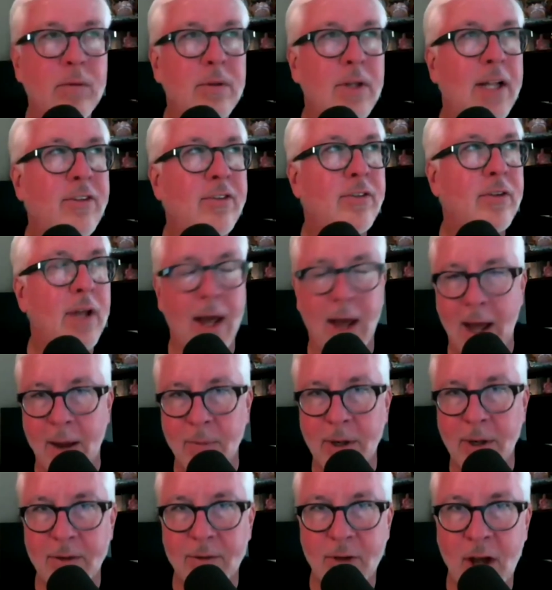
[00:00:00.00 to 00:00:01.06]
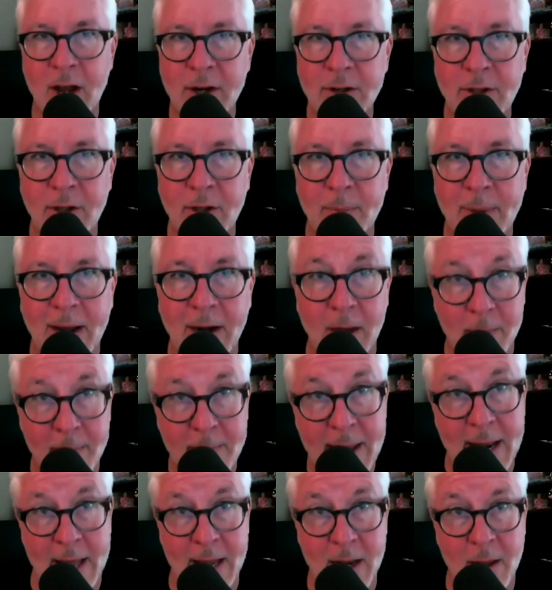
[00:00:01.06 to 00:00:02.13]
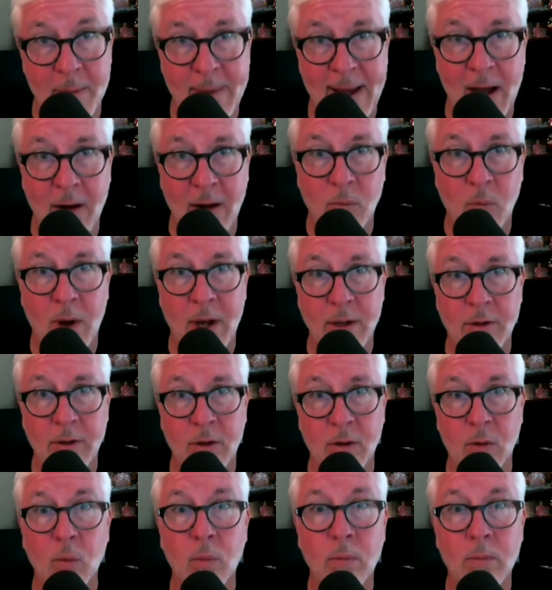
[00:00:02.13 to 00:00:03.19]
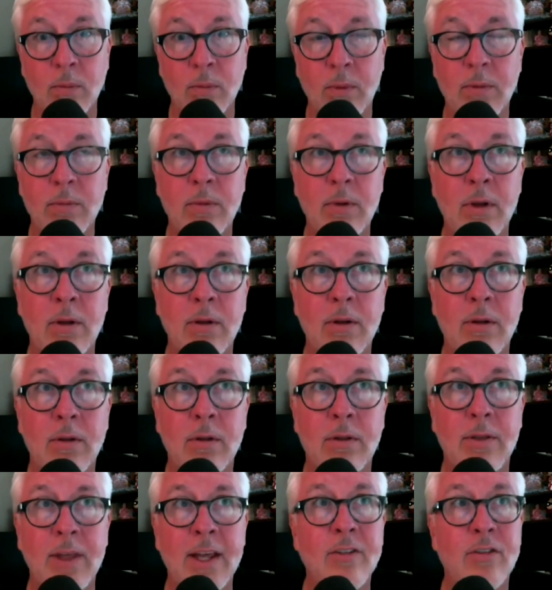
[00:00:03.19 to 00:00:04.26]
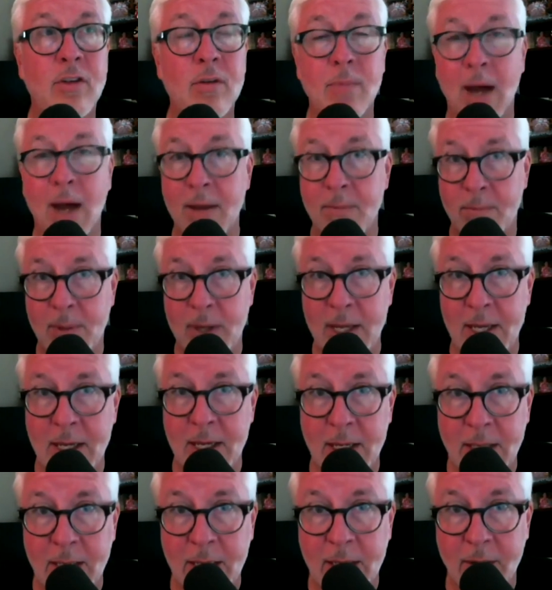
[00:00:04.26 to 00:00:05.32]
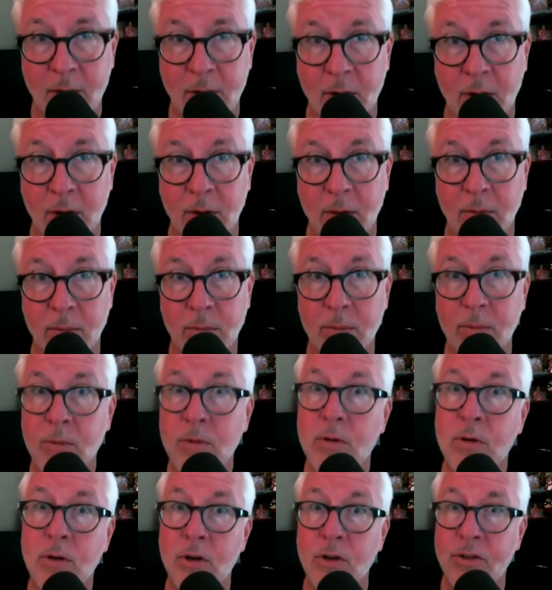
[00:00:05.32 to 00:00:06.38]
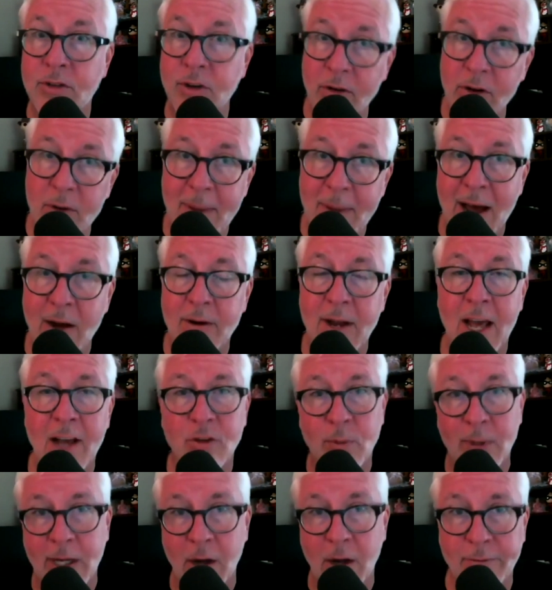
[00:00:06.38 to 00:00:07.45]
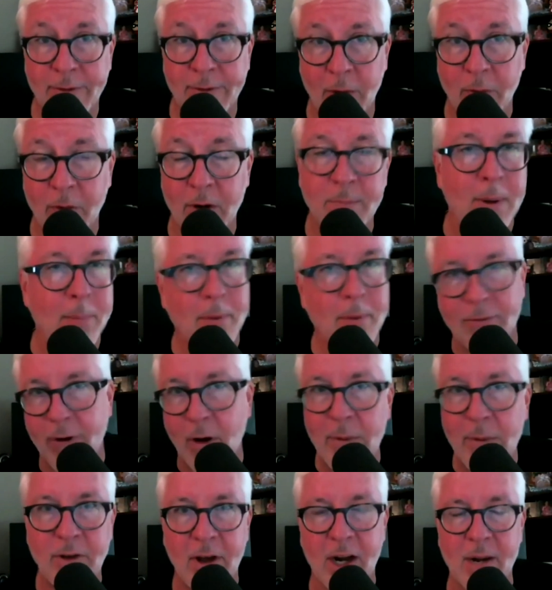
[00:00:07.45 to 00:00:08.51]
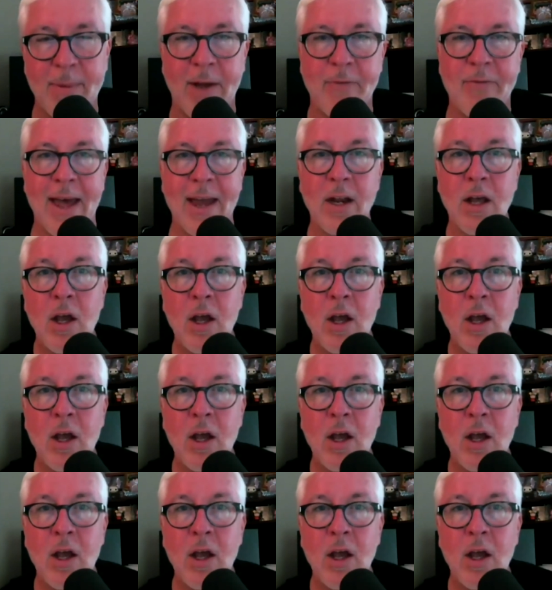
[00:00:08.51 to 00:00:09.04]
let's, I'm going to talk to you about in a minute about what your things you might be either concerned about as we go forward. But before we sure. talk about that,